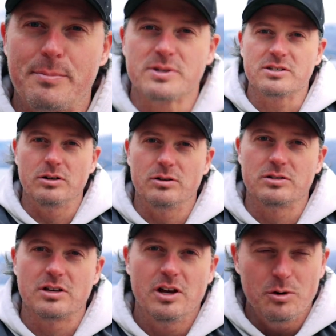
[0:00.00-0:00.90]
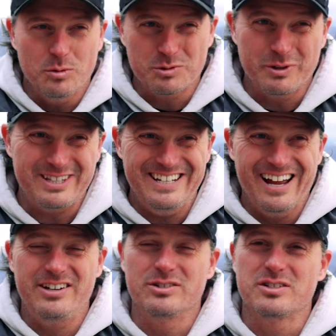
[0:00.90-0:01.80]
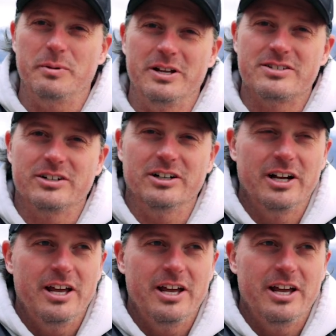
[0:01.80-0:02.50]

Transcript: episodes was with Daniel Spencer.